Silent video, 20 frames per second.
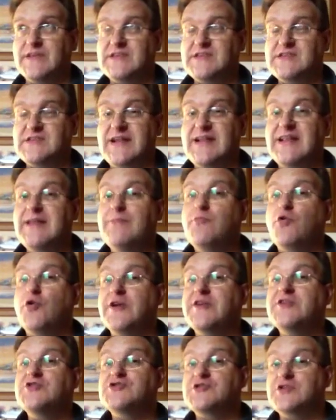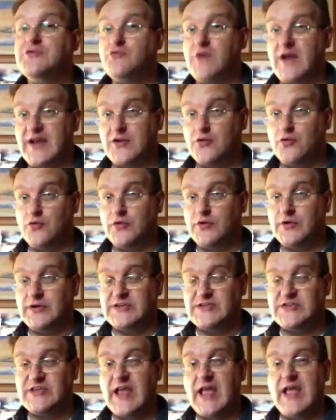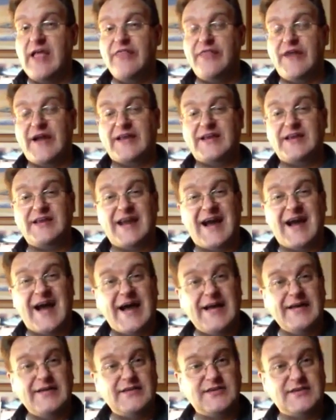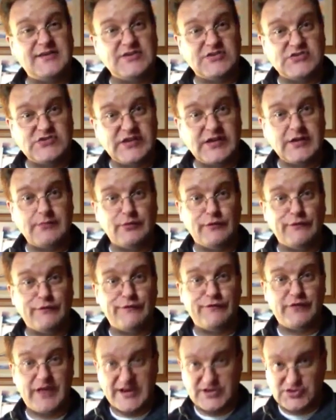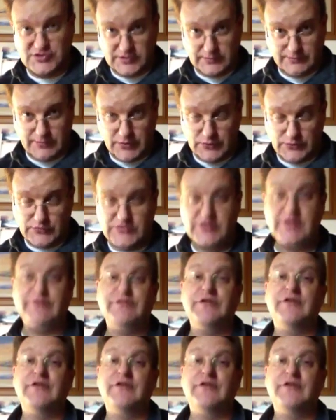slightly more interesting records that can add considerable flesh to the bones of